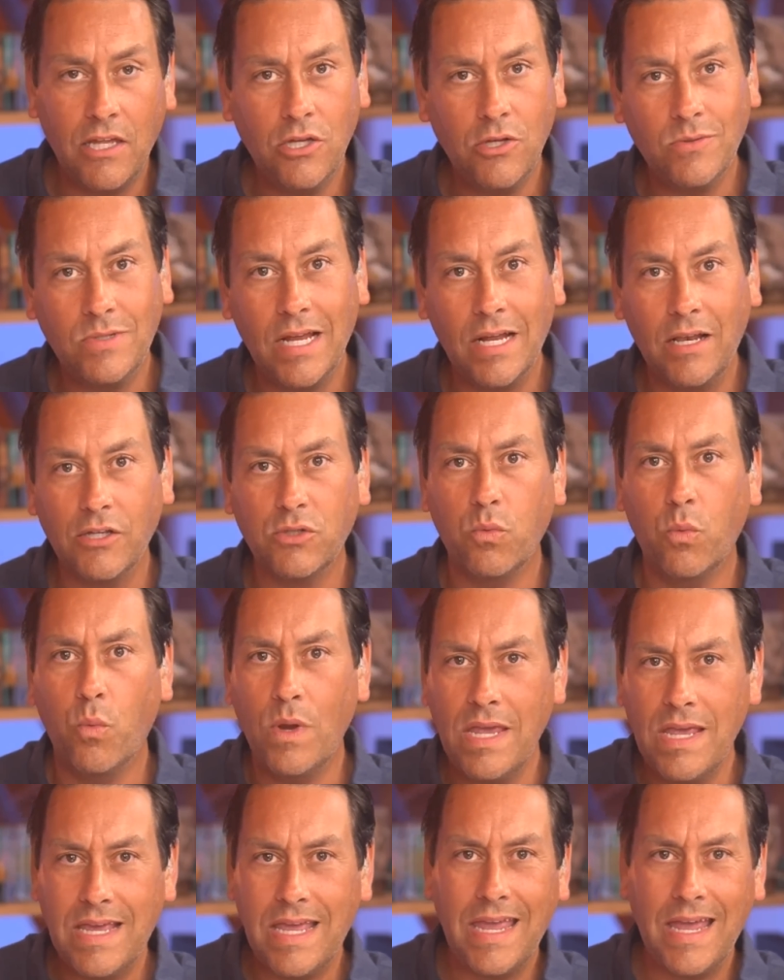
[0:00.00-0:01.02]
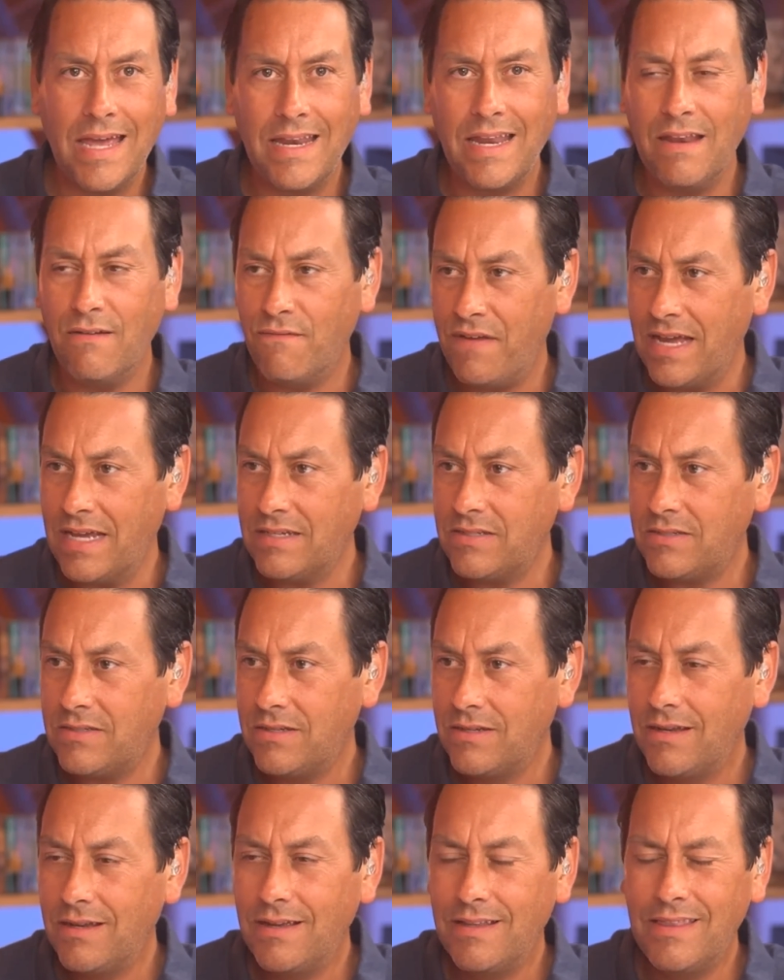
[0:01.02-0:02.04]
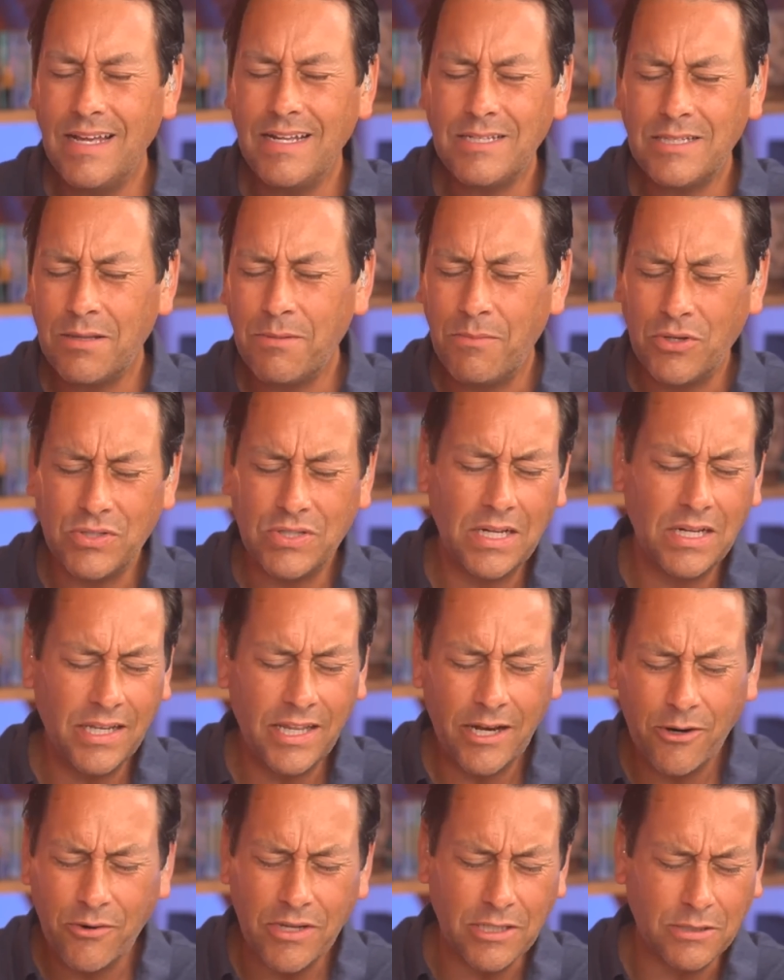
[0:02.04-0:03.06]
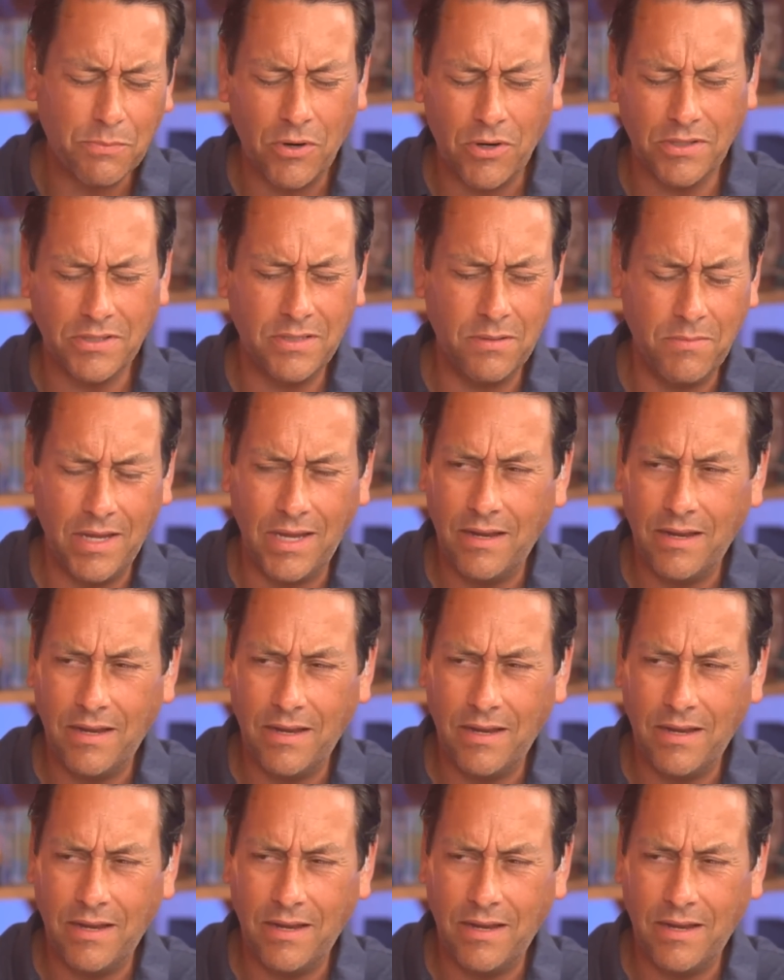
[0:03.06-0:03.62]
you tell us we can't invest, well, that's yes, the most hilarious part to me.